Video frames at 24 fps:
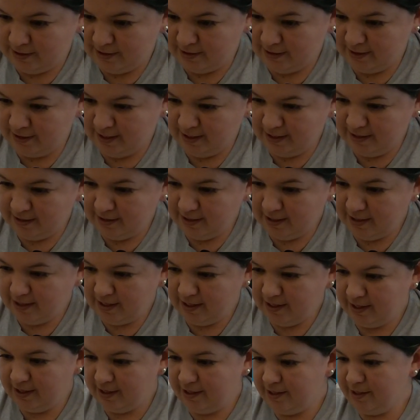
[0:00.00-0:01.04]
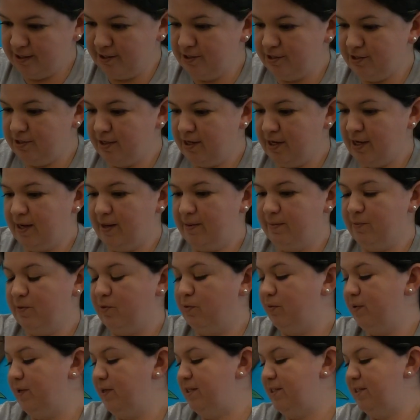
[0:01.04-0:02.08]
To get the edge, I'm
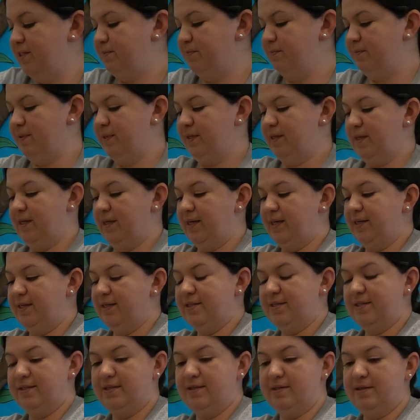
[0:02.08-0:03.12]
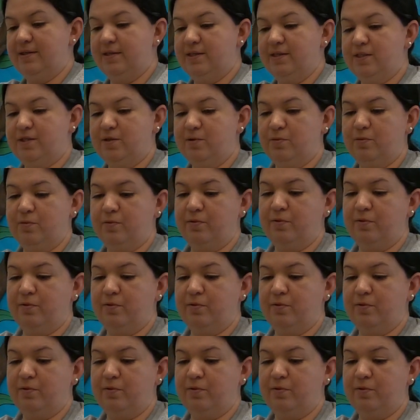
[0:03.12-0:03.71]
going to place this